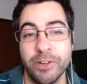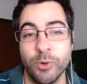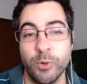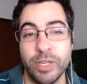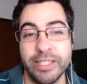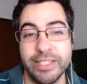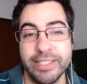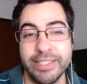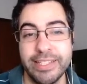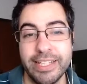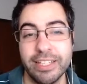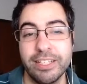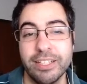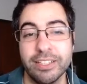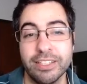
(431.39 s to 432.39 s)

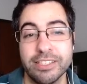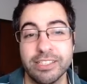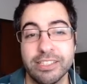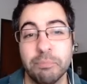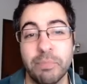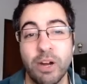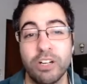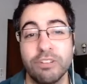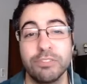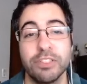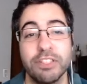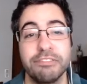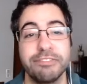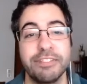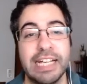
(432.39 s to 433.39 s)
Ridiculously powerful
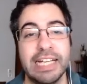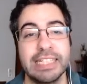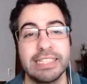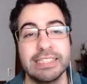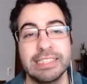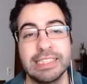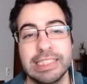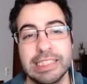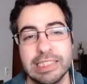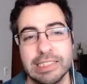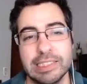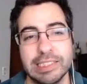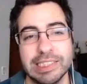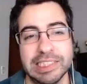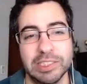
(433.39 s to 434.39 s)
effect.
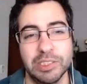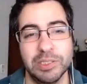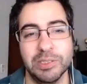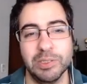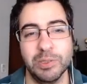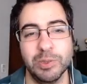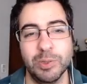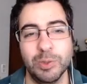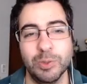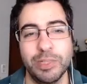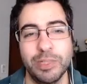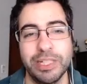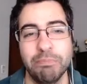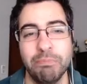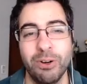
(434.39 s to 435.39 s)

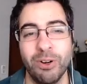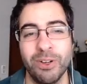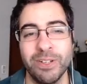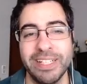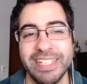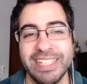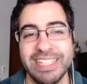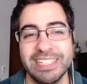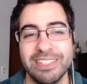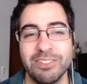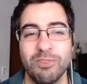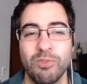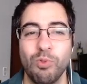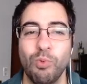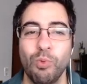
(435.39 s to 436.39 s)
Weak body.
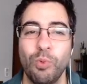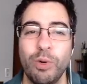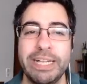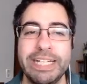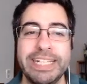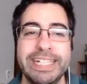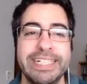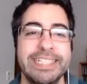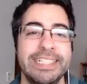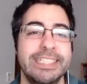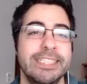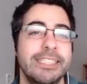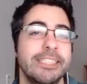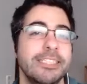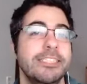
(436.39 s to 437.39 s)

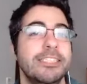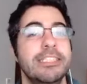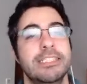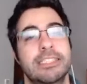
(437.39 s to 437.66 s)
Weird.